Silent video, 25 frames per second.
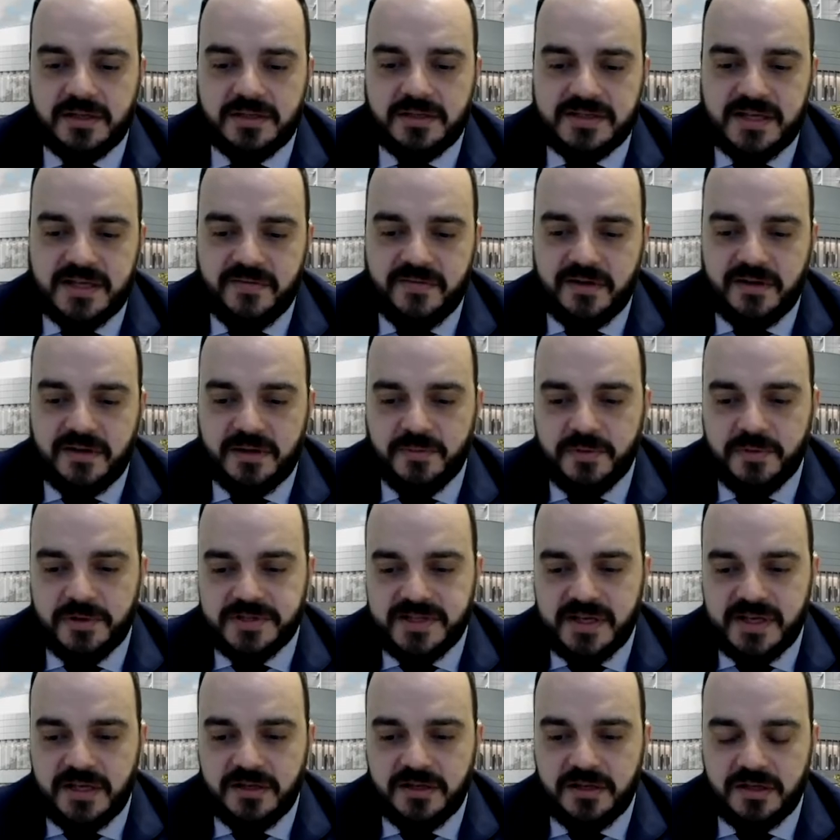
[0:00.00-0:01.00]

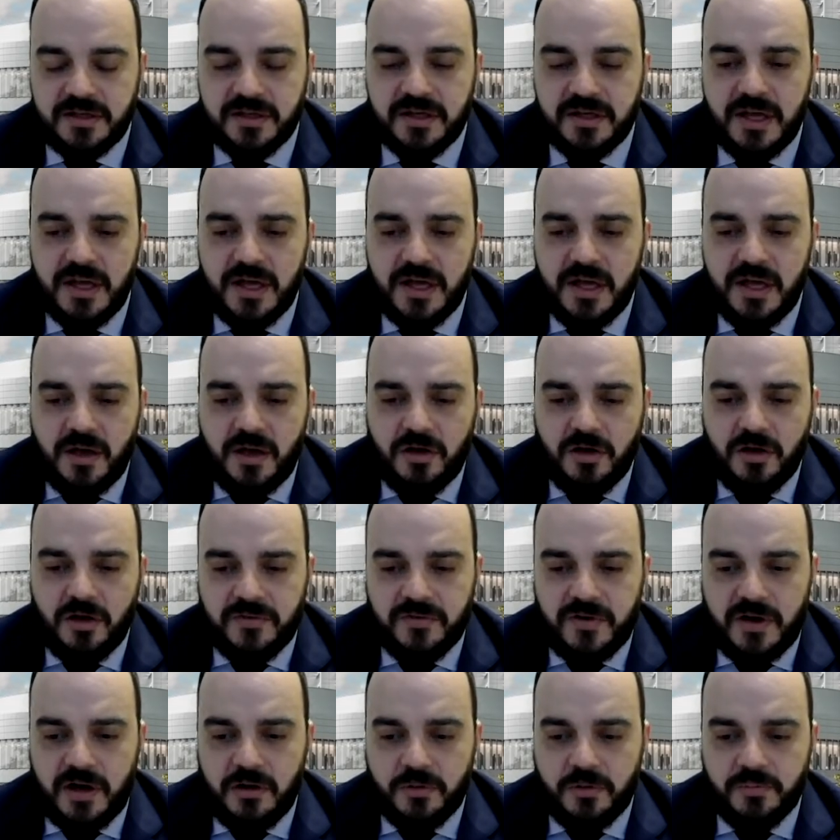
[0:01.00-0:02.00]
70%
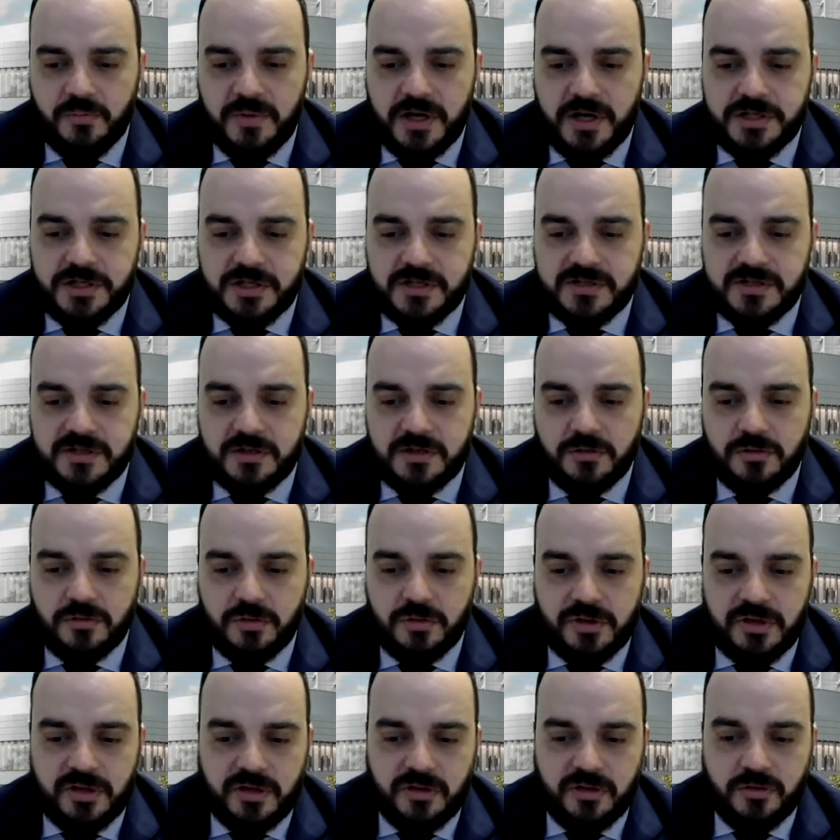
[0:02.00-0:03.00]
of our patients
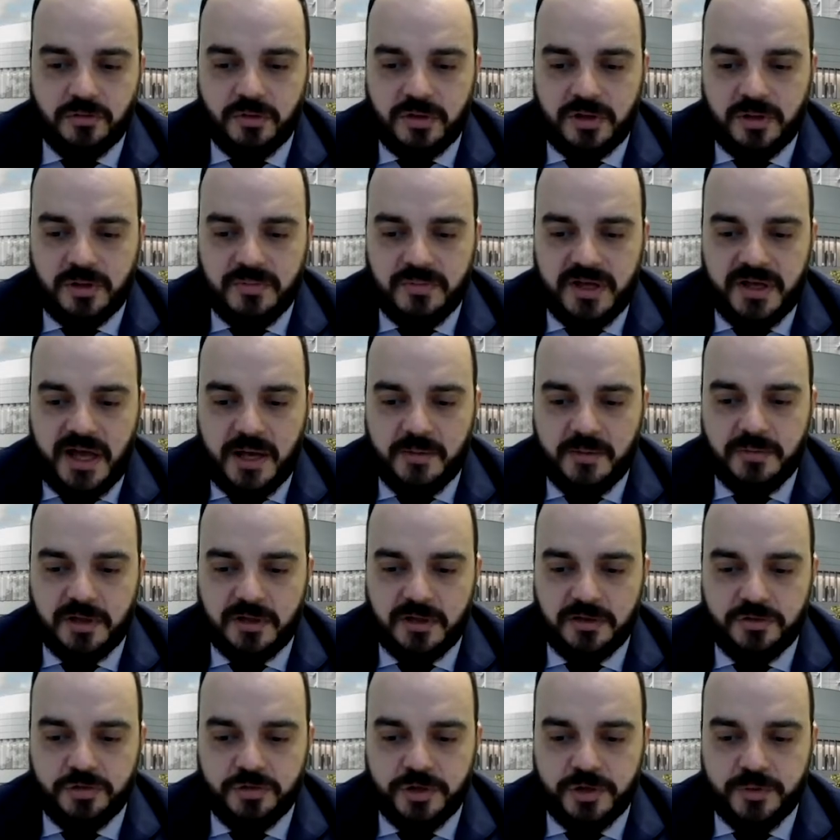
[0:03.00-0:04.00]
we will be able
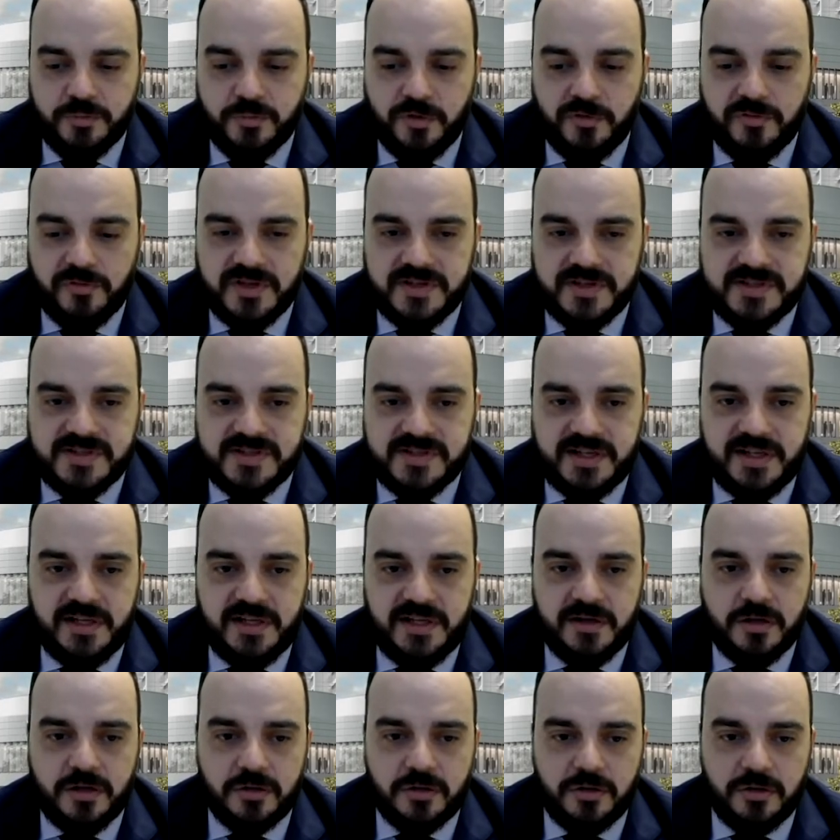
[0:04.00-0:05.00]
to remove the
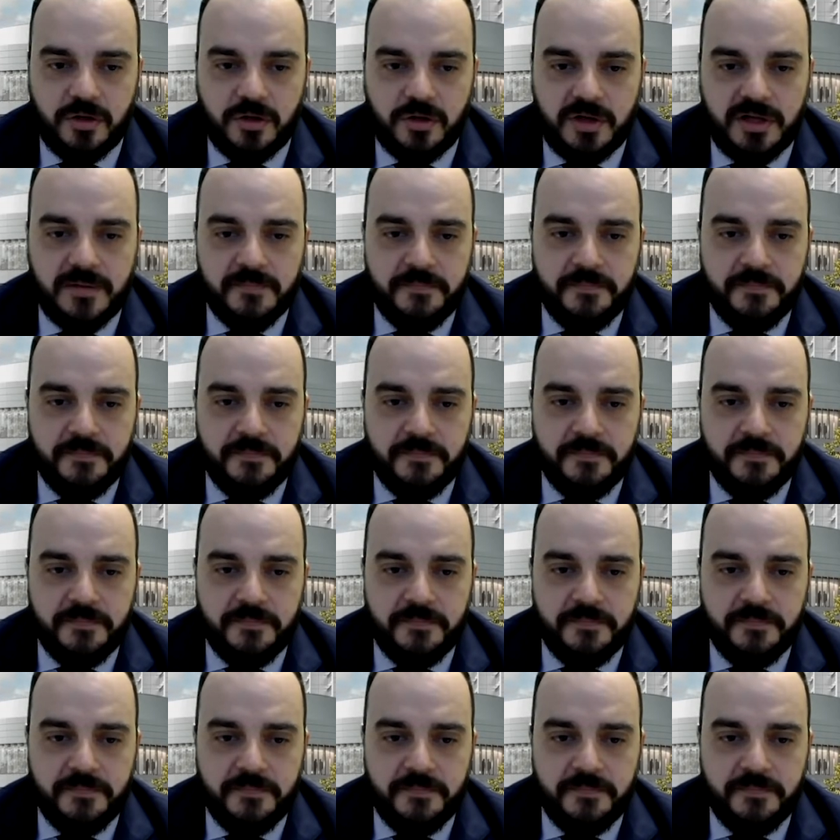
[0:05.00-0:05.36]
silicone oil.